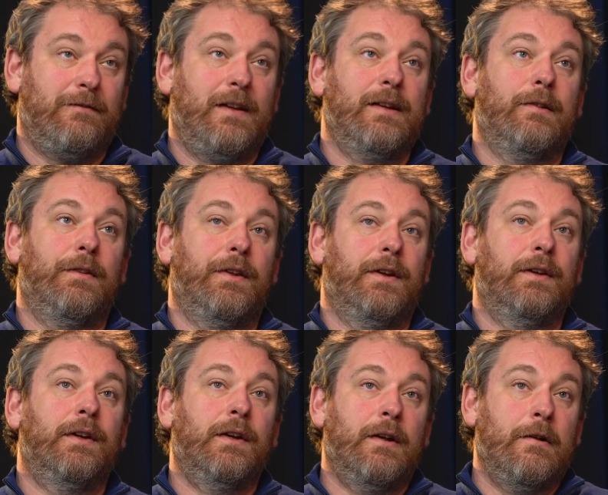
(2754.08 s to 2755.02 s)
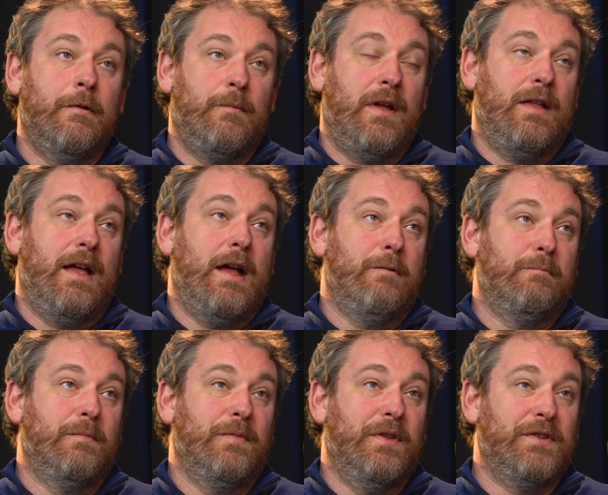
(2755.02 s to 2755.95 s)
feel that
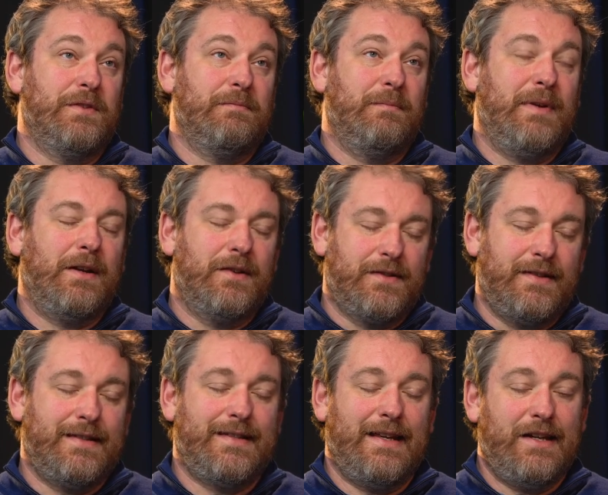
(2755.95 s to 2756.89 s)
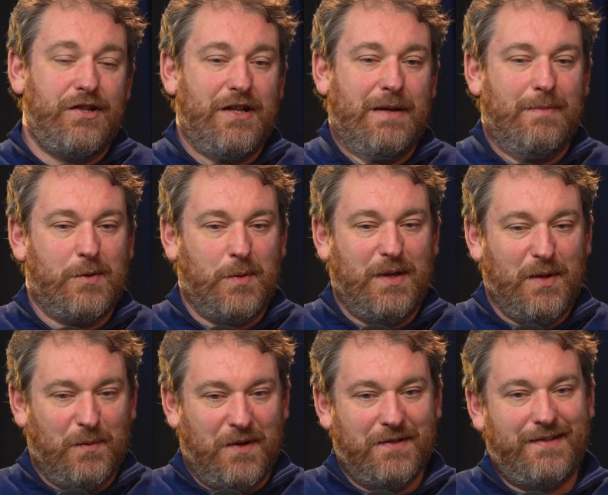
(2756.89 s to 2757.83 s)
because of the synergy between
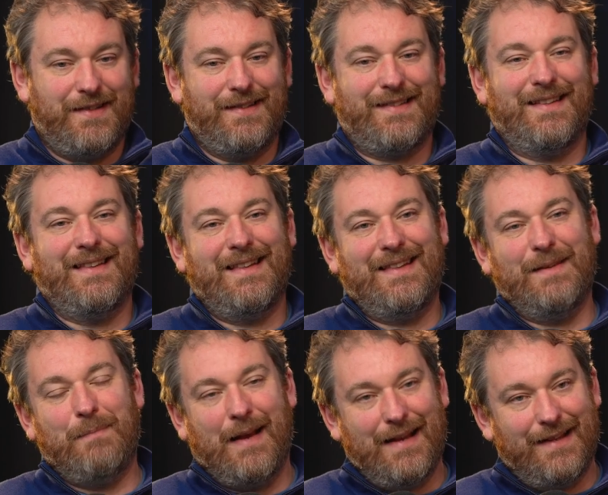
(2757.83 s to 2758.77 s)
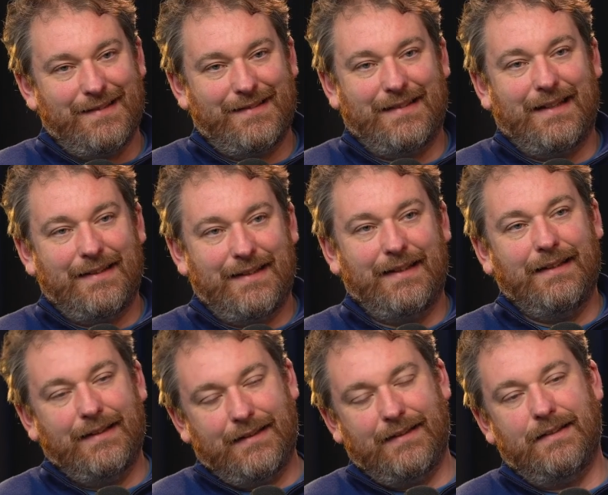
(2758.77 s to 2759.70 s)
the watches and the past, I
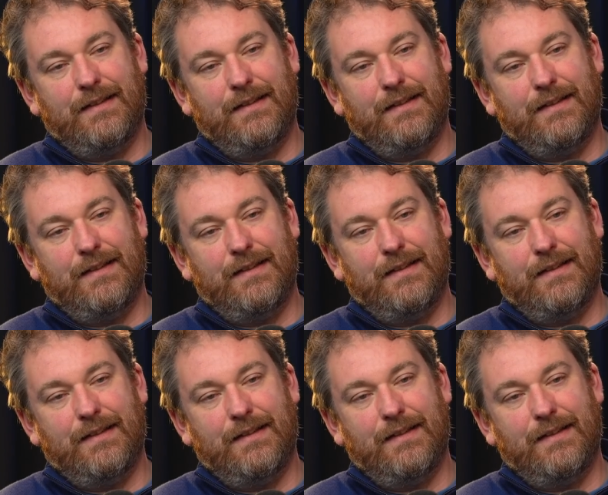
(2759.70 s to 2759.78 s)
think